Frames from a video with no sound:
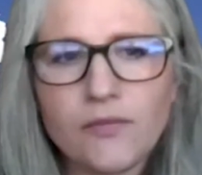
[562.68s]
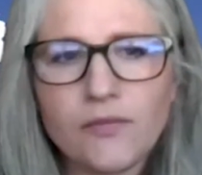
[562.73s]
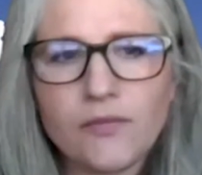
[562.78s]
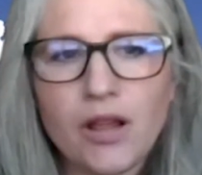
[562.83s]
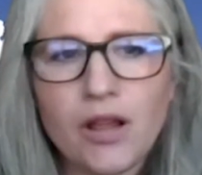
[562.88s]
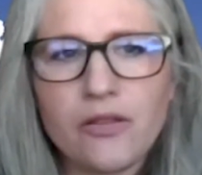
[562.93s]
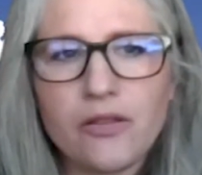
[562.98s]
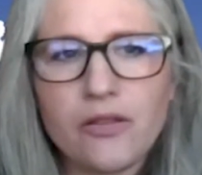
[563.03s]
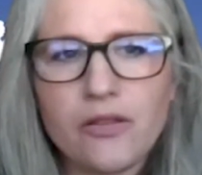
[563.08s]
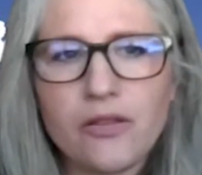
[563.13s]

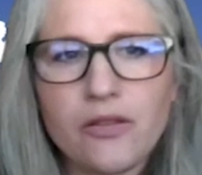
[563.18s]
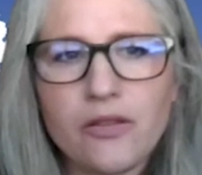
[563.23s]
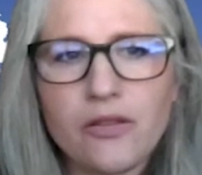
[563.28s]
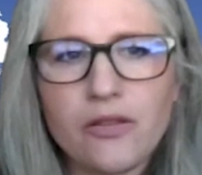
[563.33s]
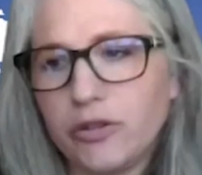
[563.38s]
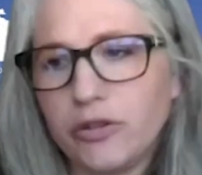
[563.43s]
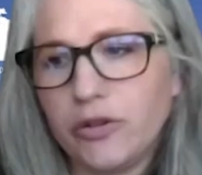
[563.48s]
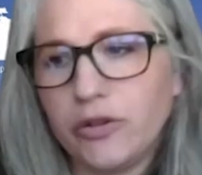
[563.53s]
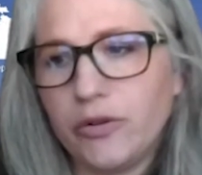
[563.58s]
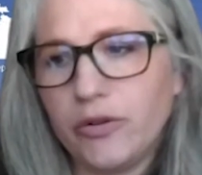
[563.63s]

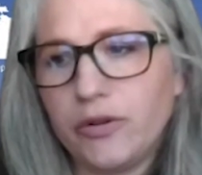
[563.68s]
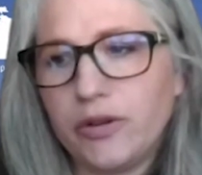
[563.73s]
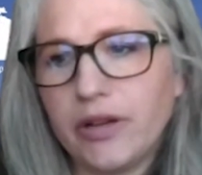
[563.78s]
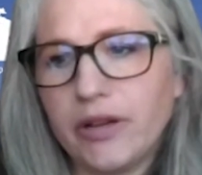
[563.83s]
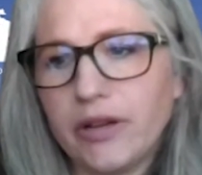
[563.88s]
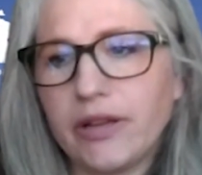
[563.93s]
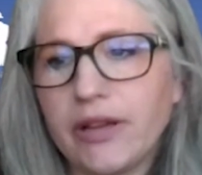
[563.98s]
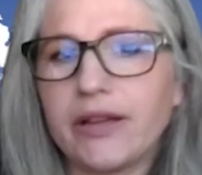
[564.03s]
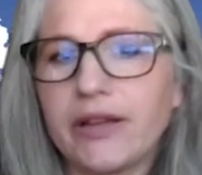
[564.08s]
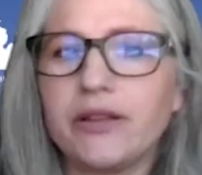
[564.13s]
include,
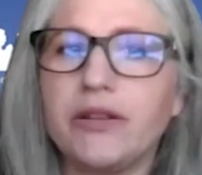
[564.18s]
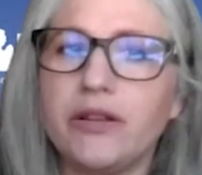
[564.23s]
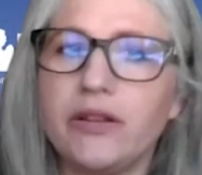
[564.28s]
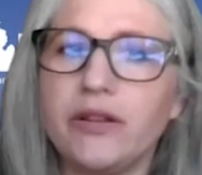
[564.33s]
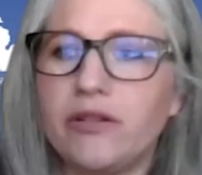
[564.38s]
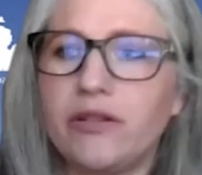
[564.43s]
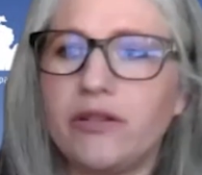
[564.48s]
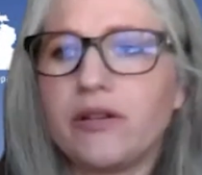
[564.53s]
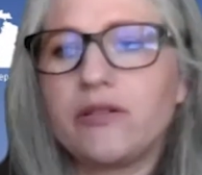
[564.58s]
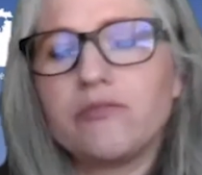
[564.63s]

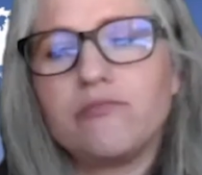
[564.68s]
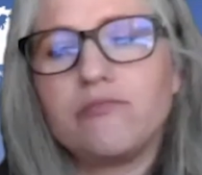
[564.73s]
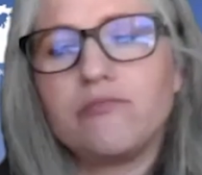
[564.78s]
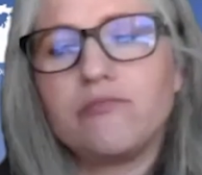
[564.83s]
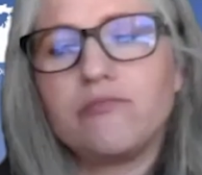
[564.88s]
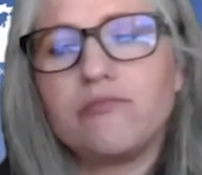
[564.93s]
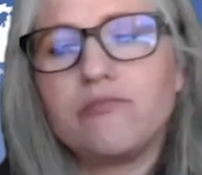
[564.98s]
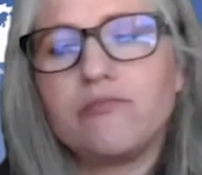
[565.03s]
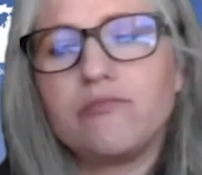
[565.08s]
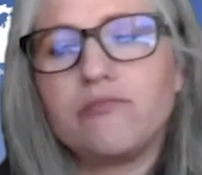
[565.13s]
like, more
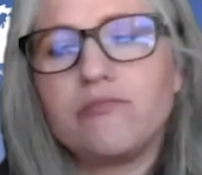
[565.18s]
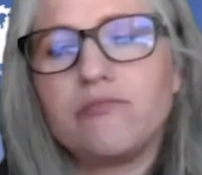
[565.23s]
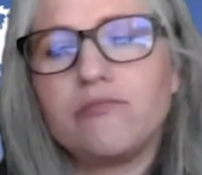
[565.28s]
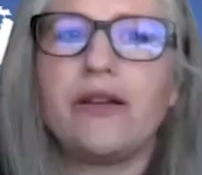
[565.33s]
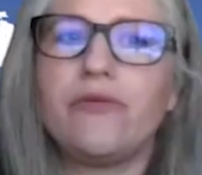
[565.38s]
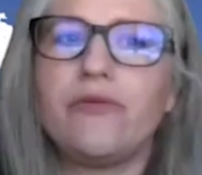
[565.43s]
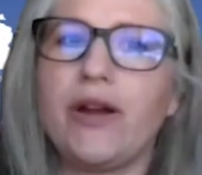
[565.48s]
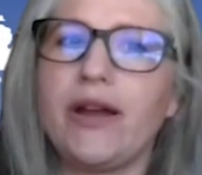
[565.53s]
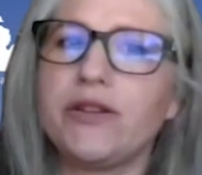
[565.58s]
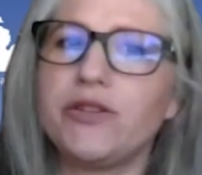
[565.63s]
commonly,
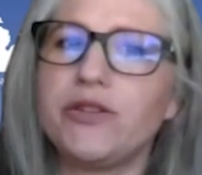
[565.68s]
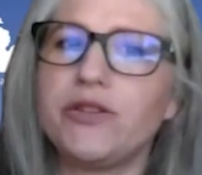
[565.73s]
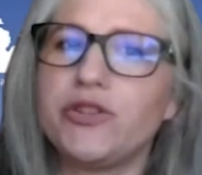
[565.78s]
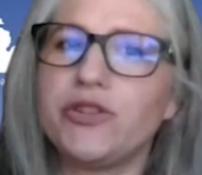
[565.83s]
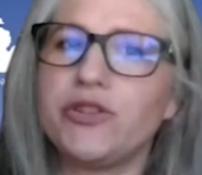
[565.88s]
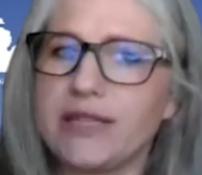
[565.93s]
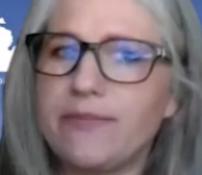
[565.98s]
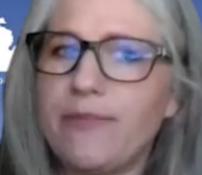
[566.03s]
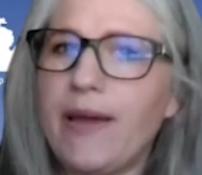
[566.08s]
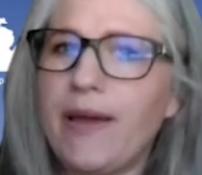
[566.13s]
right,
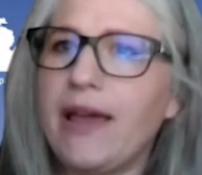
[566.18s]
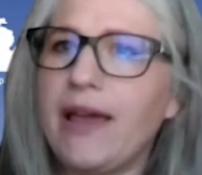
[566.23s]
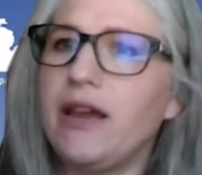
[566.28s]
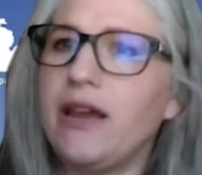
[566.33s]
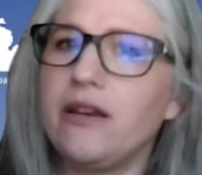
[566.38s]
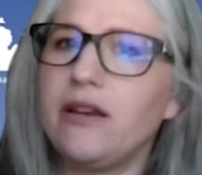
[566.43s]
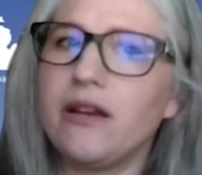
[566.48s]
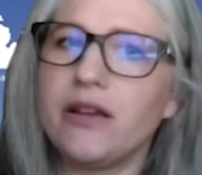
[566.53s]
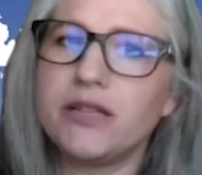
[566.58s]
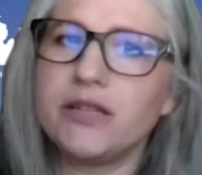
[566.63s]
chest
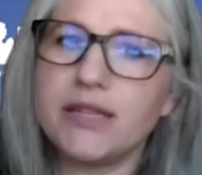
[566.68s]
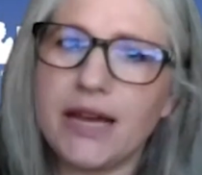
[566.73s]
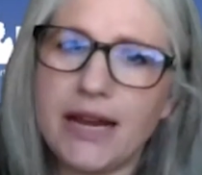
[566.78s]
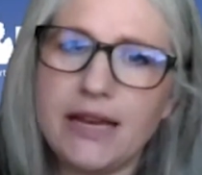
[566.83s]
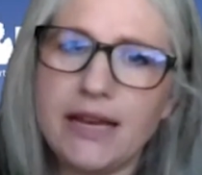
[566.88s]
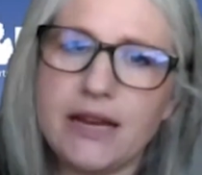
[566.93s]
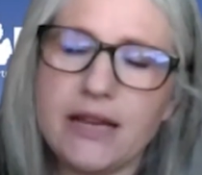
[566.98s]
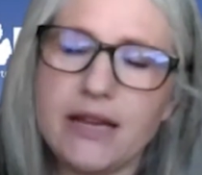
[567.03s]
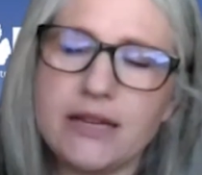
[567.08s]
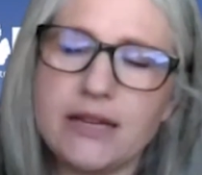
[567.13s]
pain,
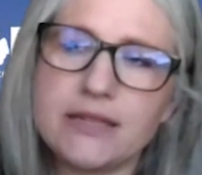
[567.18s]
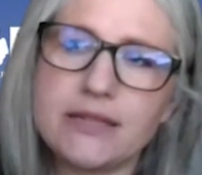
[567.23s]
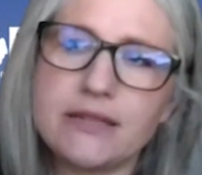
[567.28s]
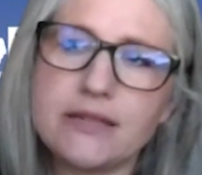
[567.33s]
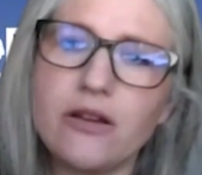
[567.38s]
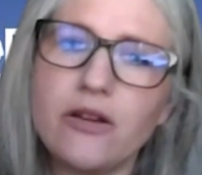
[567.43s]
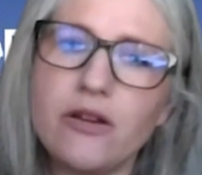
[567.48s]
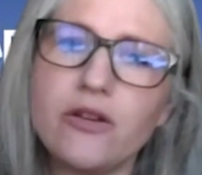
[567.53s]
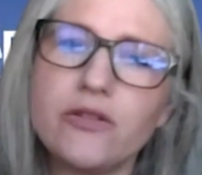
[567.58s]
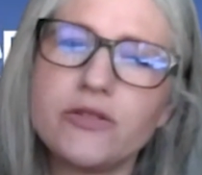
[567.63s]
tightness,
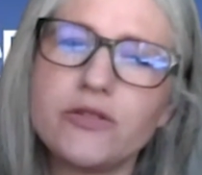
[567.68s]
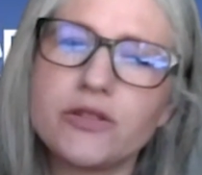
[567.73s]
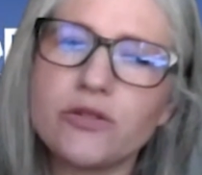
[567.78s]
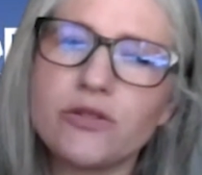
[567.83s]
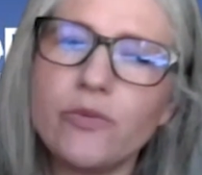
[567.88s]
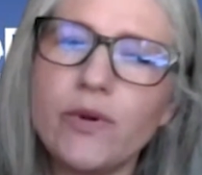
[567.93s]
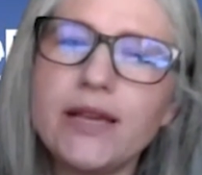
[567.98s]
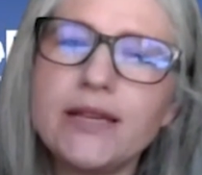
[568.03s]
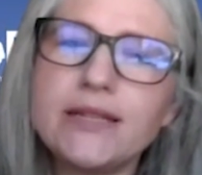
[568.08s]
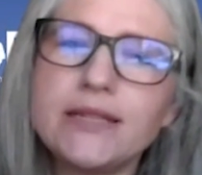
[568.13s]

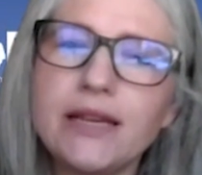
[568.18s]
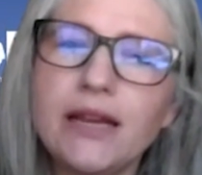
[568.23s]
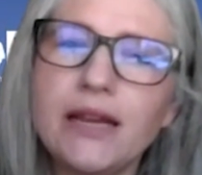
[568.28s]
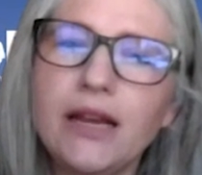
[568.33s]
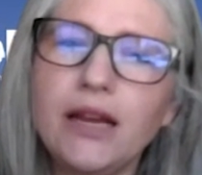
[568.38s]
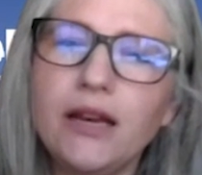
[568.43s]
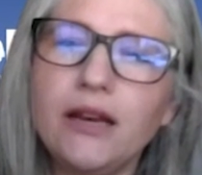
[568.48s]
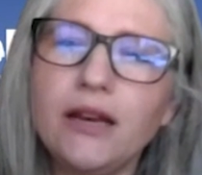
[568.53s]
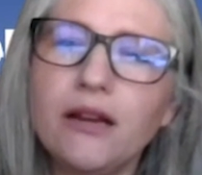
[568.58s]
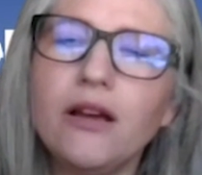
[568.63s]

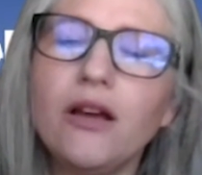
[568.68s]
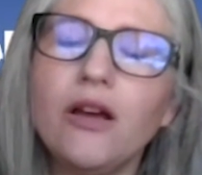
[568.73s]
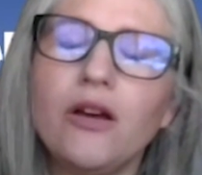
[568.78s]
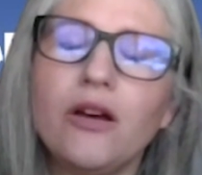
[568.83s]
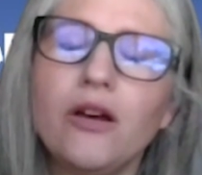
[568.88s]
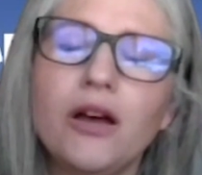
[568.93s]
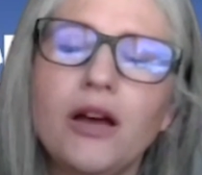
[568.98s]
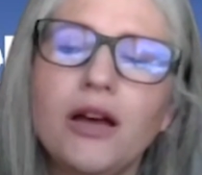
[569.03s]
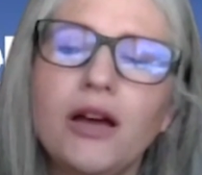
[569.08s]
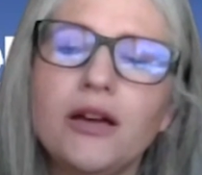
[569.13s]
squeezing,
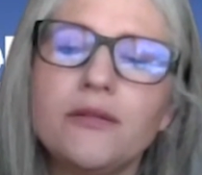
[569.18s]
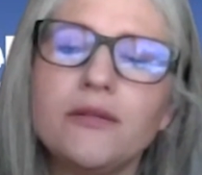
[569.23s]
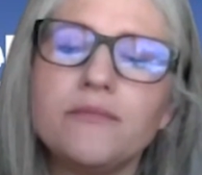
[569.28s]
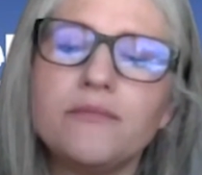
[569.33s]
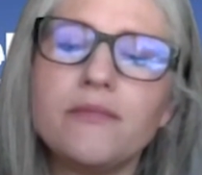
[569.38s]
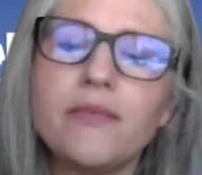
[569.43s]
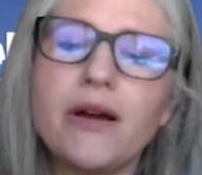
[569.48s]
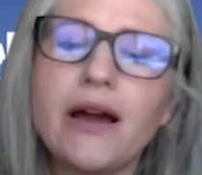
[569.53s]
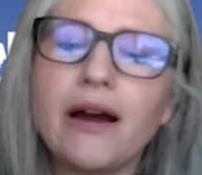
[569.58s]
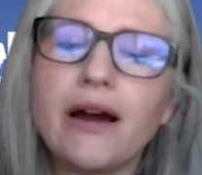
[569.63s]

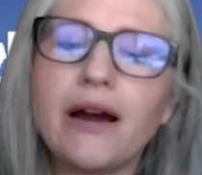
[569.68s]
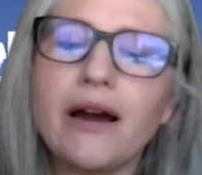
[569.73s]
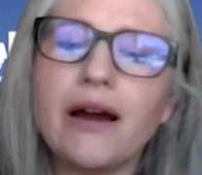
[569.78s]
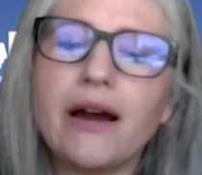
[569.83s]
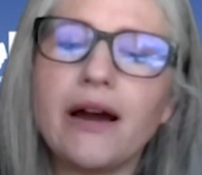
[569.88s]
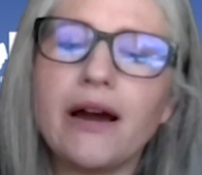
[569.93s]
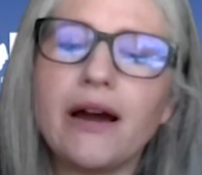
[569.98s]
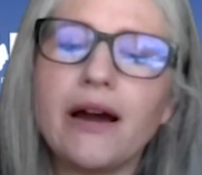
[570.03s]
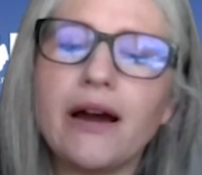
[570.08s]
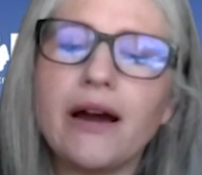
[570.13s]

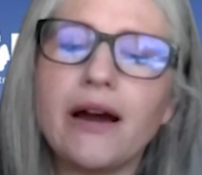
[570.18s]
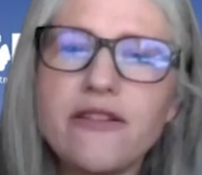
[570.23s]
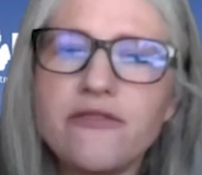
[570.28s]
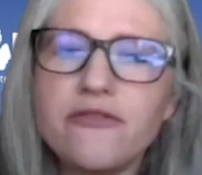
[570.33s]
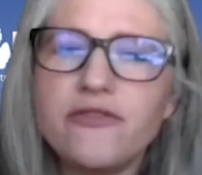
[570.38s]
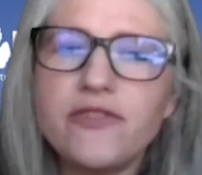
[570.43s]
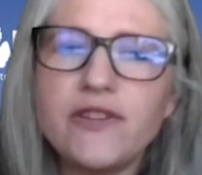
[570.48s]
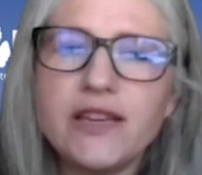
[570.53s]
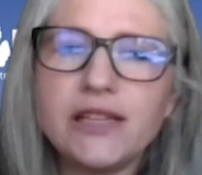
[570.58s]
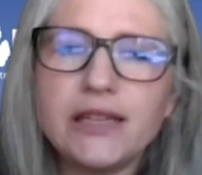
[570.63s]
aching
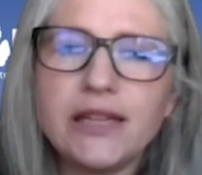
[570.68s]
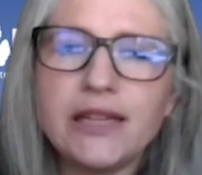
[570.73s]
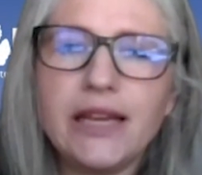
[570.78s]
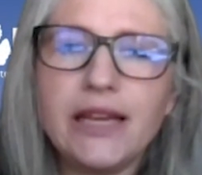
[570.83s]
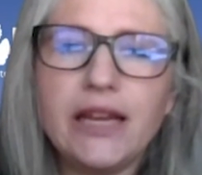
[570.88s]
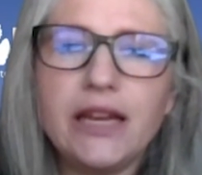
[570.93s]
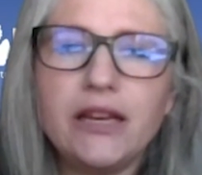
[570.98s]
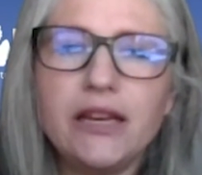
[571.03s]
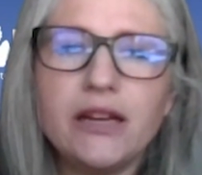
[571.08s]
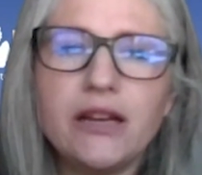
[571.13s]

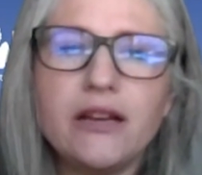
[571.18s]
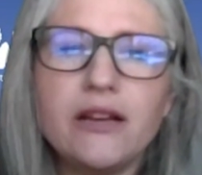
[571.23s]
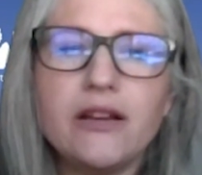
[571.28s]
feeling.